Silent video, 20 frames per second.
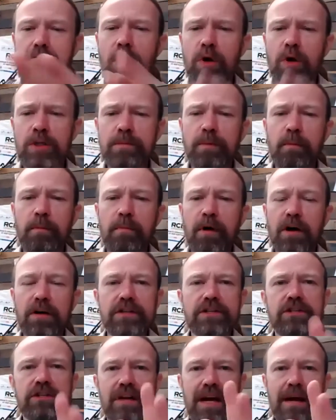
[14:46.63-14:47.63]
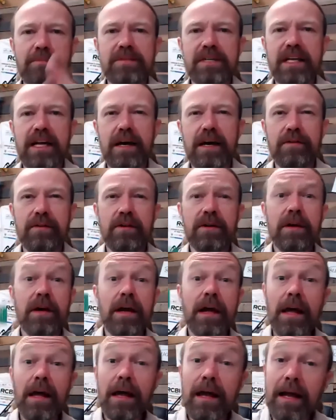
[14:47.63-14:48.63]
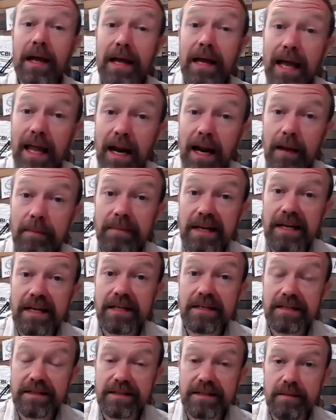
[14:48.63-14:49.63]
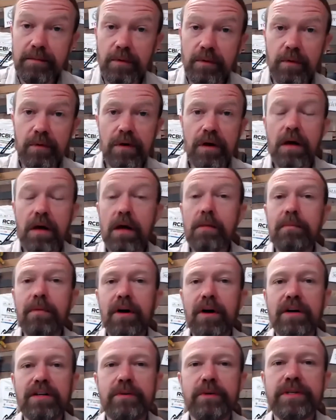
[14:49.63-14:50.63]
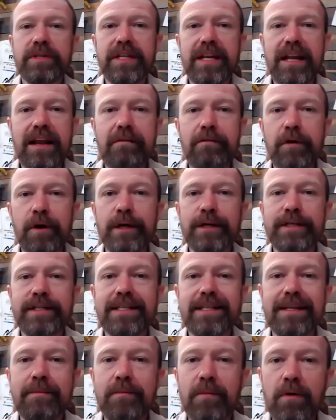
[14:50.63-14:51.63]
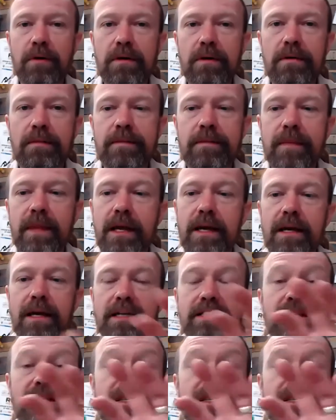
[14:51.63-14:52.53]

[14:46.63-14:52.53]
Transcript: Multiple parts trapped together cannot be disassembled because it was never assembled. Its